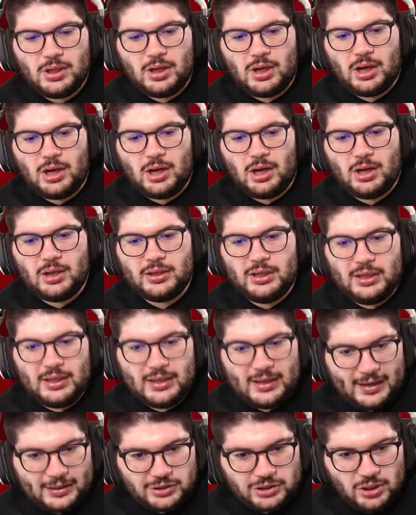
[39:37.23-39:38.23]
Uh,
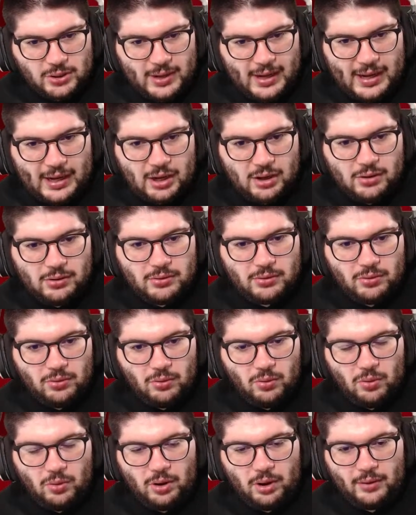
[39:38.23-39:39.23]
Iheanacho out,
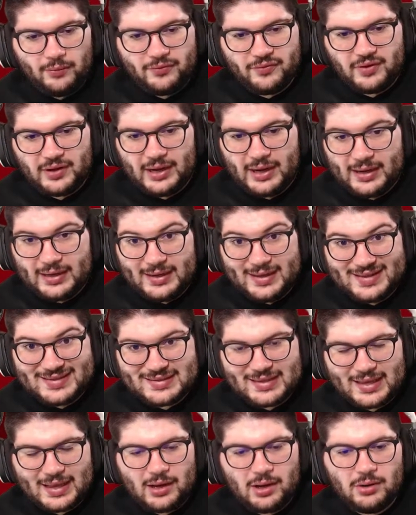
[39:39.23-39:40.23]
or Fernandes
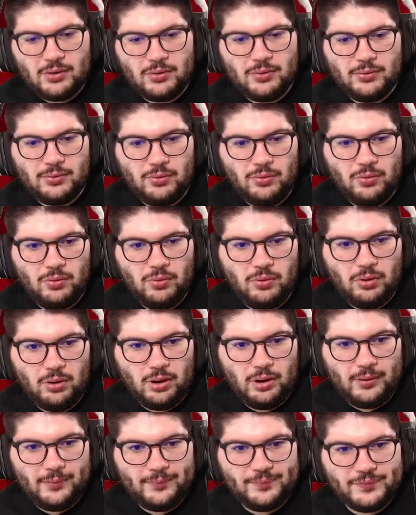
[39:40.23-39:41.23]
out,
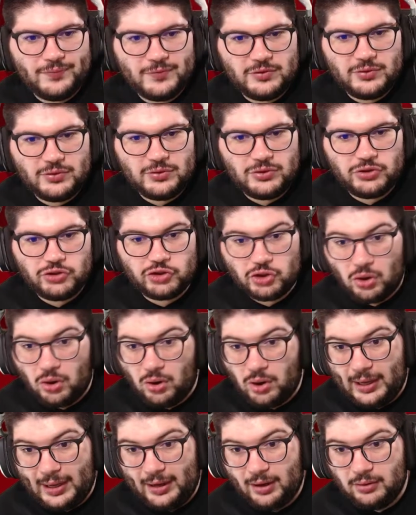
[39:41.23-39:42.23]
or
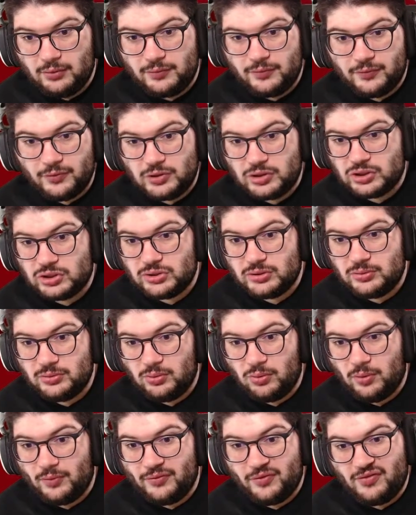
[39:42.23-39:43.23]
Shaw out for
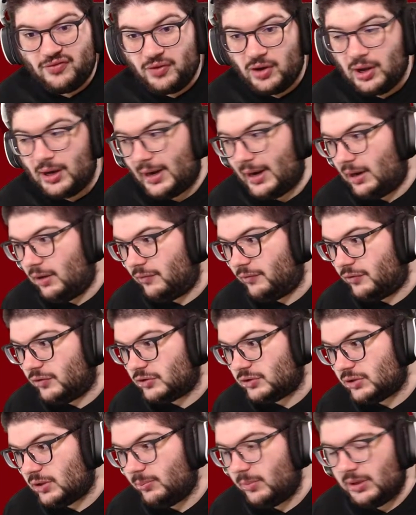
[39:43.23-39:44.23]
or Fofana out for
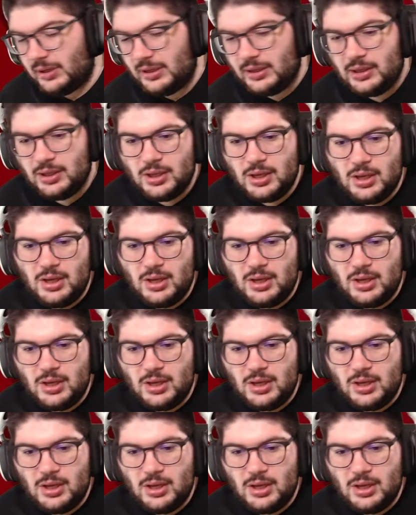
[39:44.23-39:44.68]
somebody.